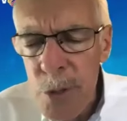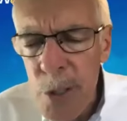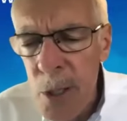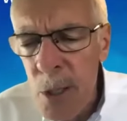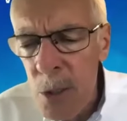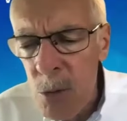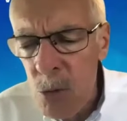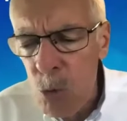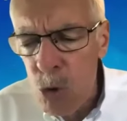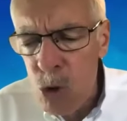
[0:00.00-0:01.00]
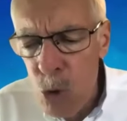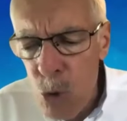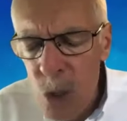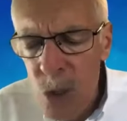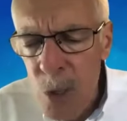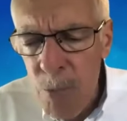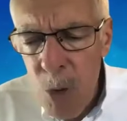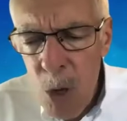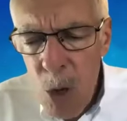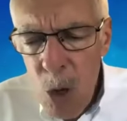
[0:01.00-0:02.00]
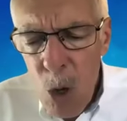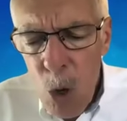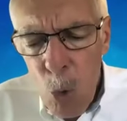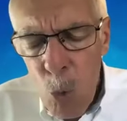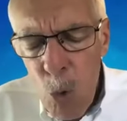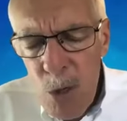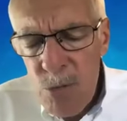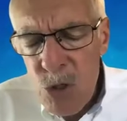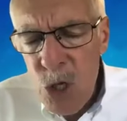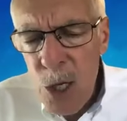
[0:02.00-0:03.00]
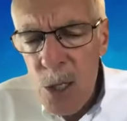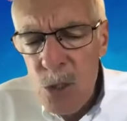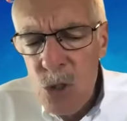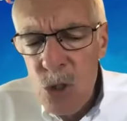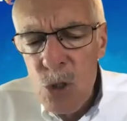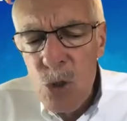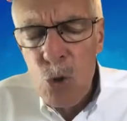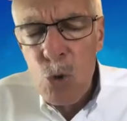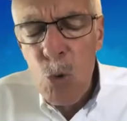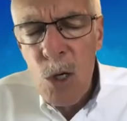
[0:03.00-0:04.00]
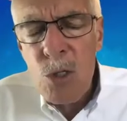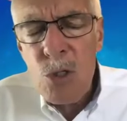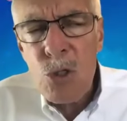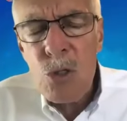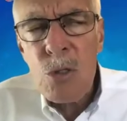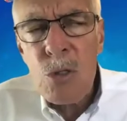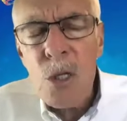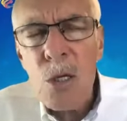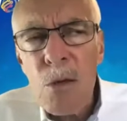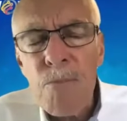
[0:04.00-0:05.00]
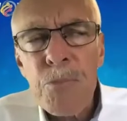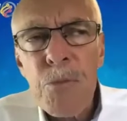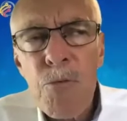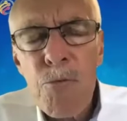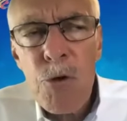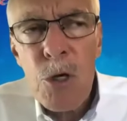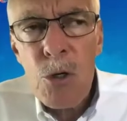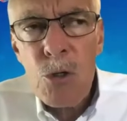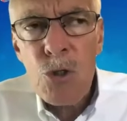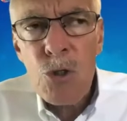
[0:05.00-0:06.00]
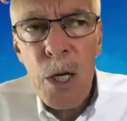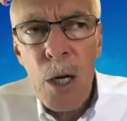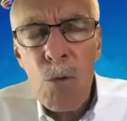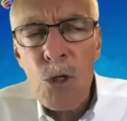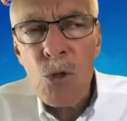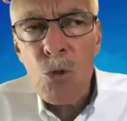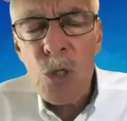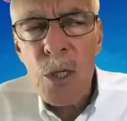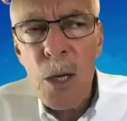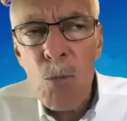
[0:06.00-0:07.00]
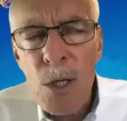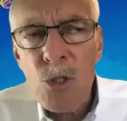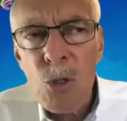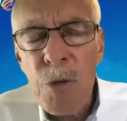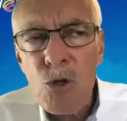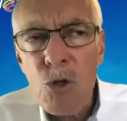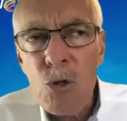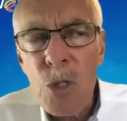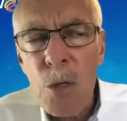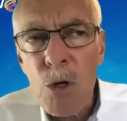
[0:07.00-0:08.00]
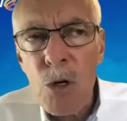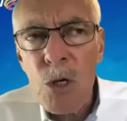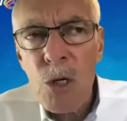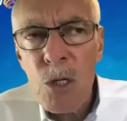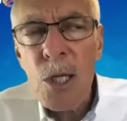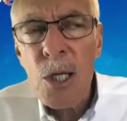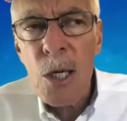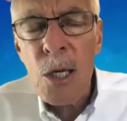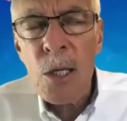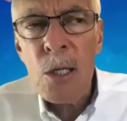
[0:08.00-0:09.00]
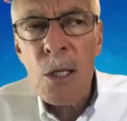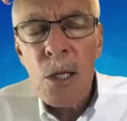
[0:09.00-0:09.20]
and was using them, one of the challenges was the figures that I were using. I wanted to make sure they were clean